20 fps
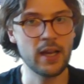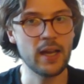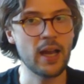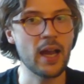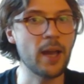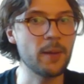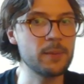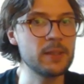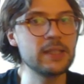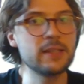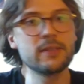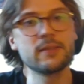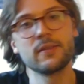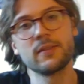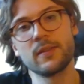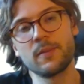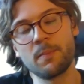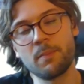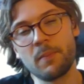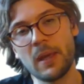I mean,
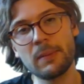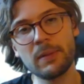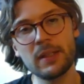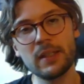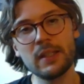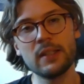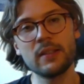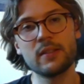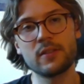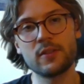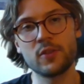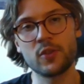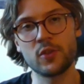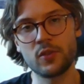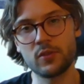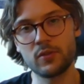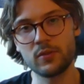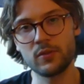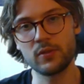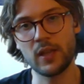maybe
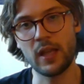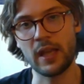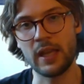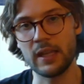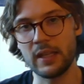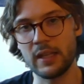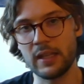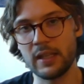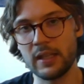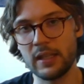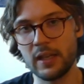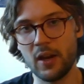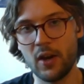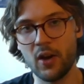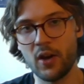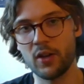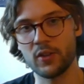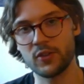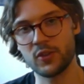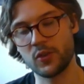a
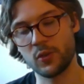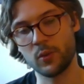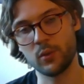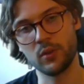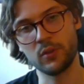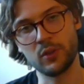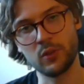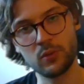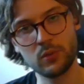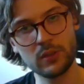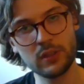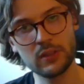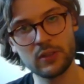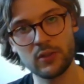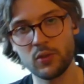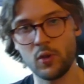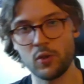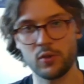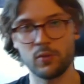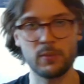Han solo unit
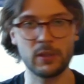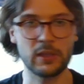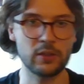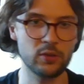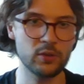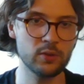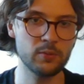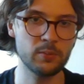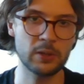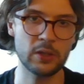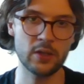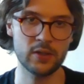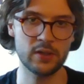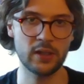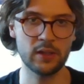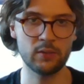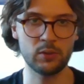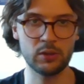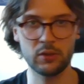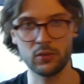could also been good, because
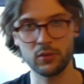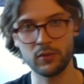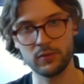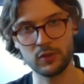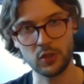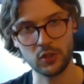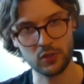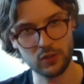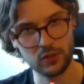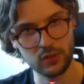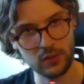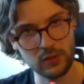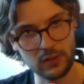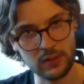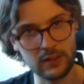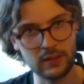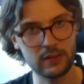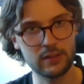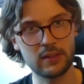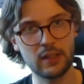then we could have just
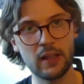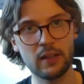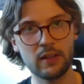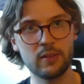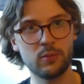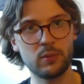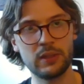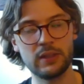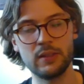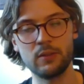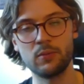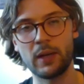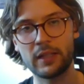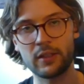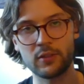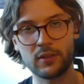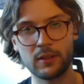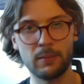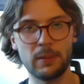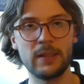dealt with the
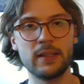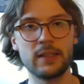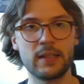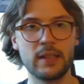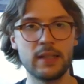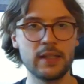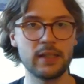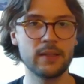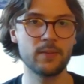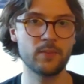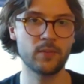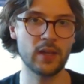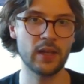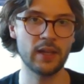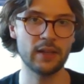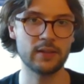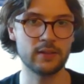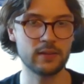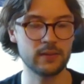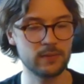Wrecker immediately
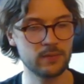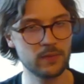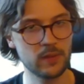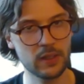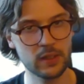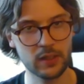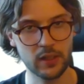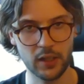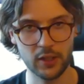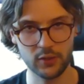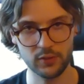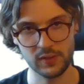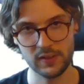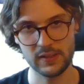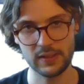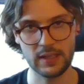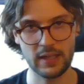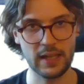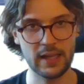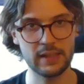and kind of
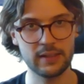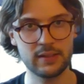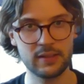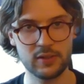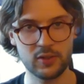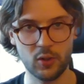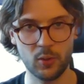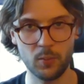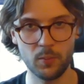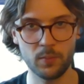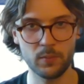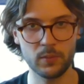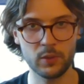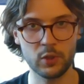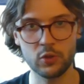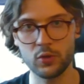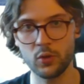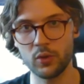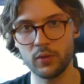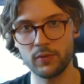still had some
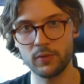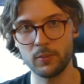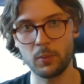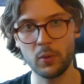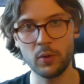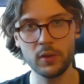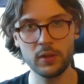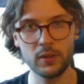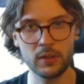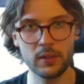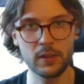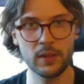control of the board.